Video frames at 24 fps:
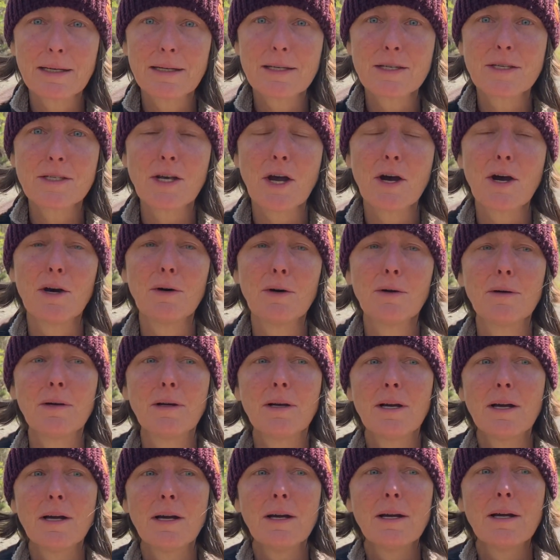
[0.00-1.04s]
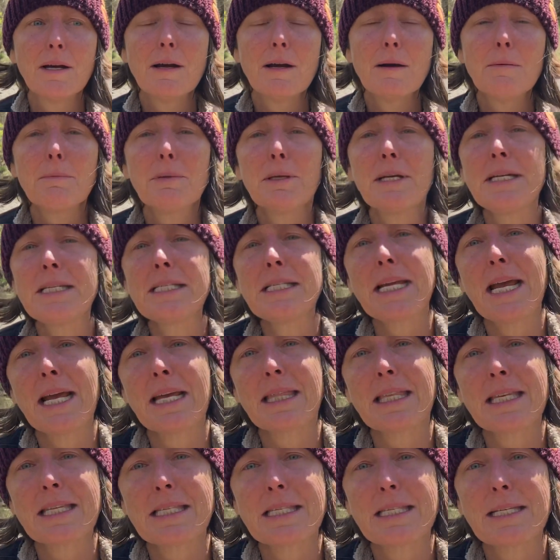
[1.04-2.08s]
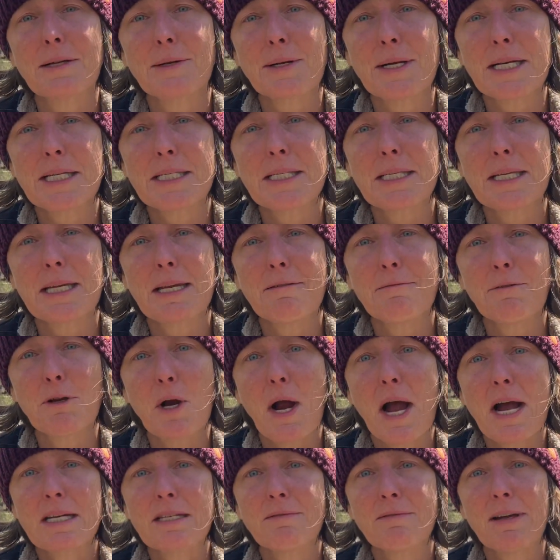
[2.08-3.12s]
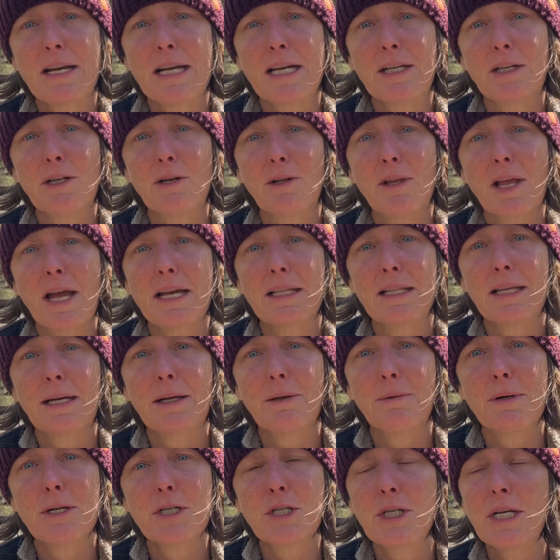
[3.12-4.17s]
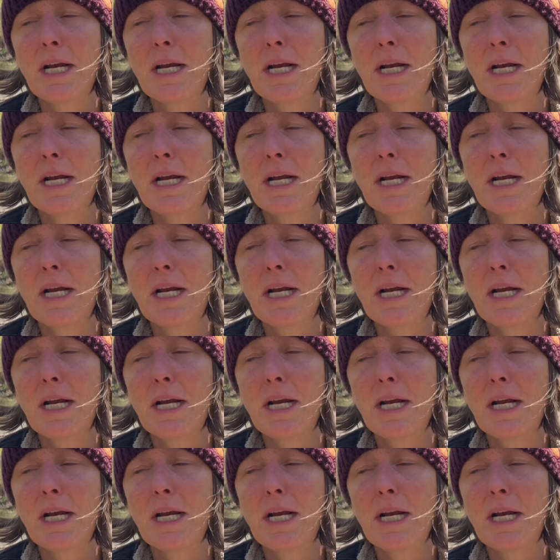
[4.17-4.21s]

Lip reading: So please take this seriously if you're activating your light language.